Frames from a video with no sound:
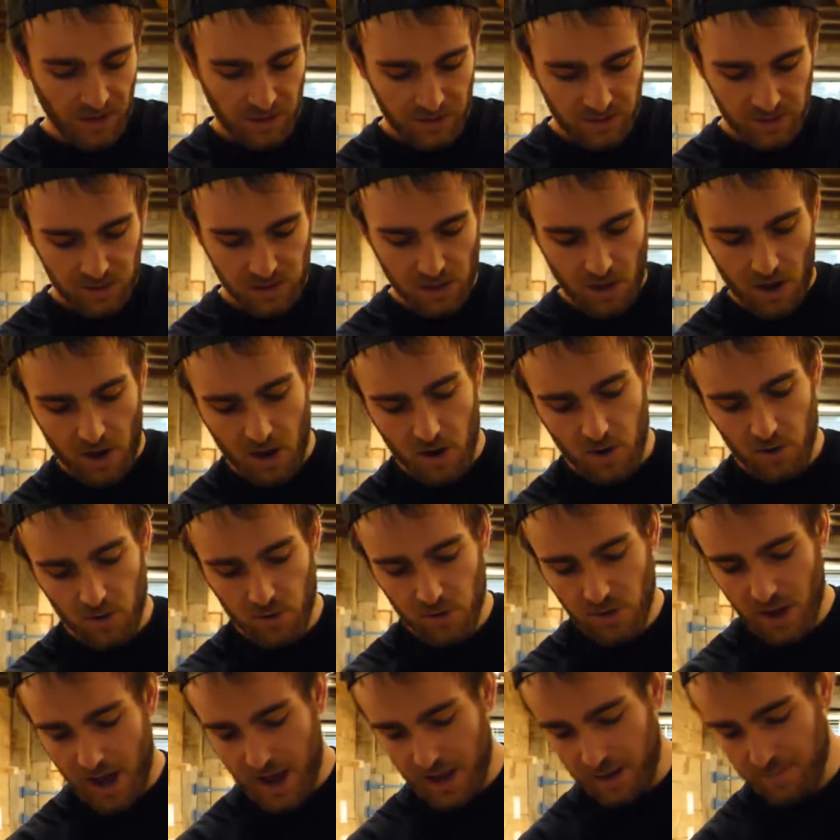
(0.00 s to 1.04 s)
So you
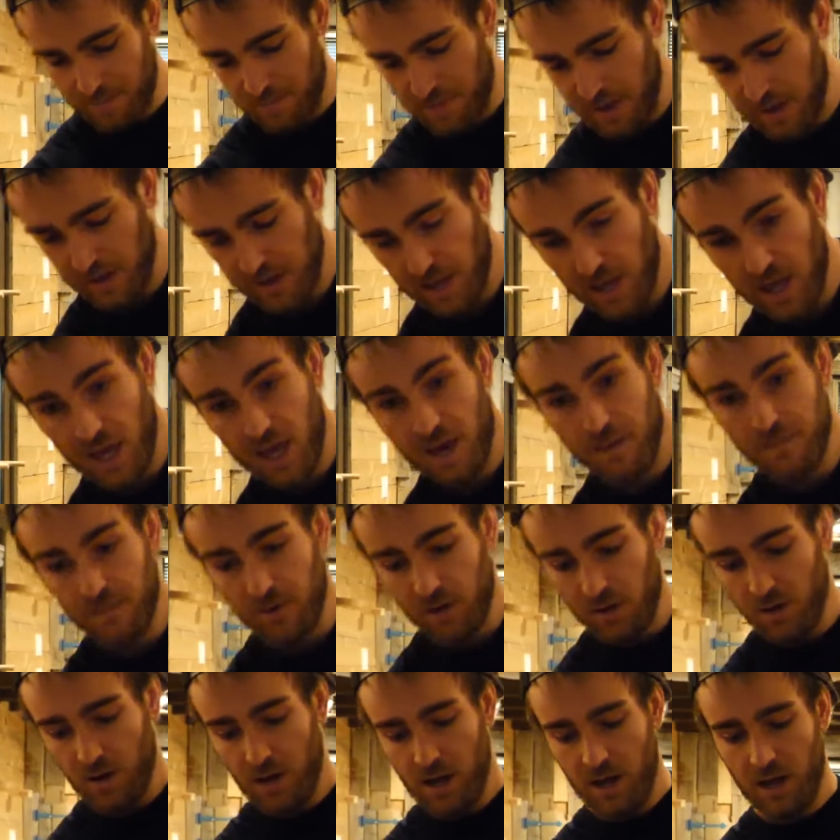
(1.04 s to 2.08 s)
got a bit of
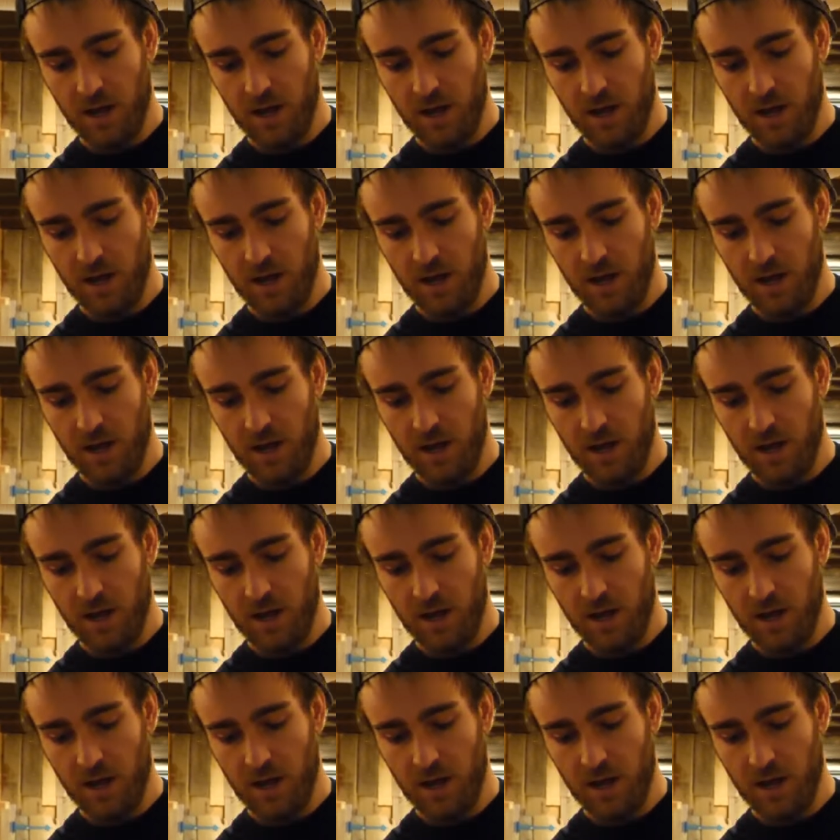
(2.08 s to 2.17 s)
camber